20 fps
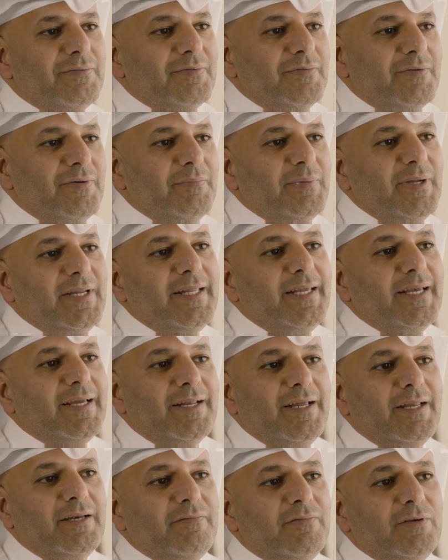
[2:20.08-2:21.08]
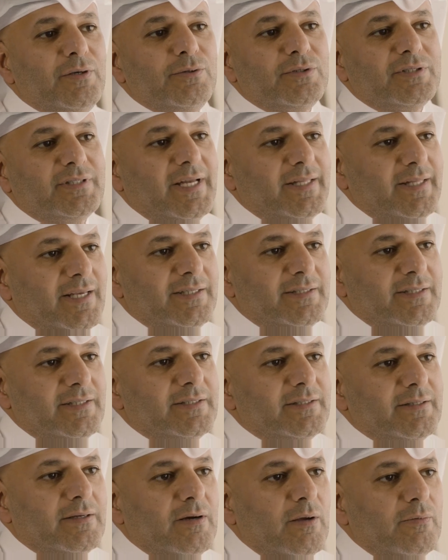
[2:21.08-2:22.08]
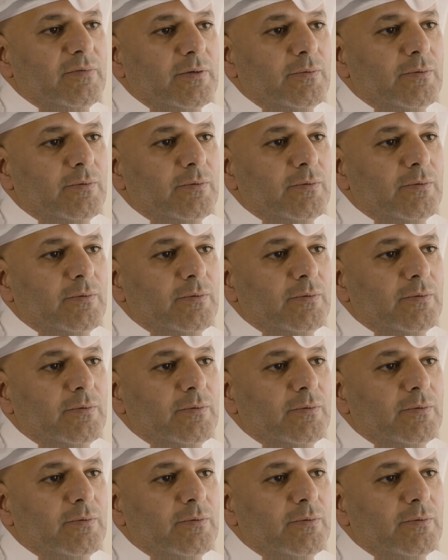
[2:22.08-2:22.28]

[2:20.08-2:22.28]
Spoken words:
opinion and views that exist around the